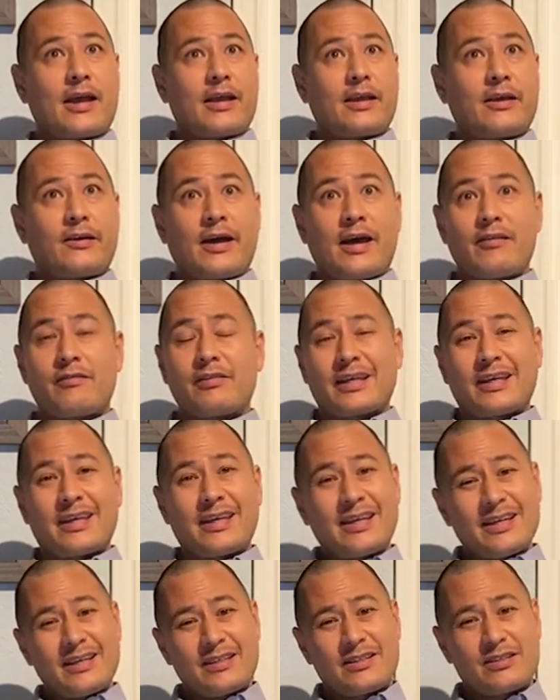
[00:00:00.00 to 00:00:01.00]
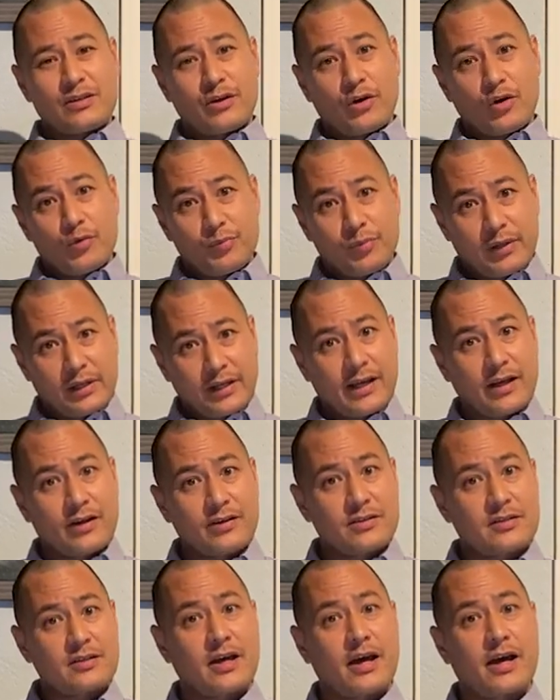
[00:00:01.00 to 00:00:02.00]
you know, have the kids go play
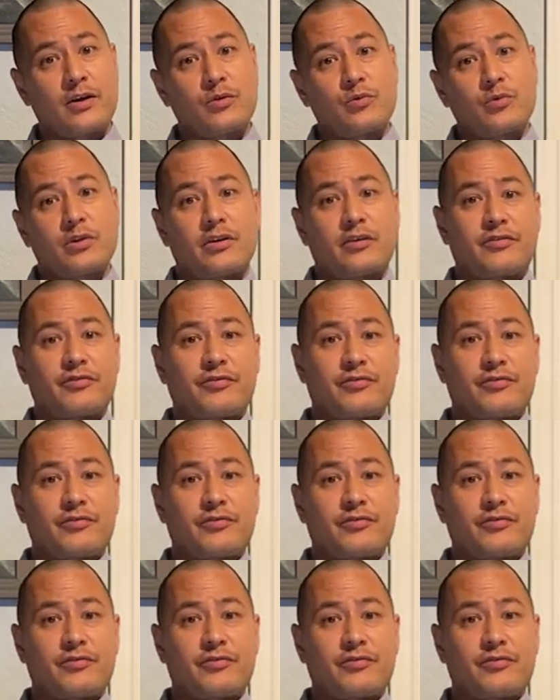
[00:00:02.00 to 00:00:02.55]
outside with their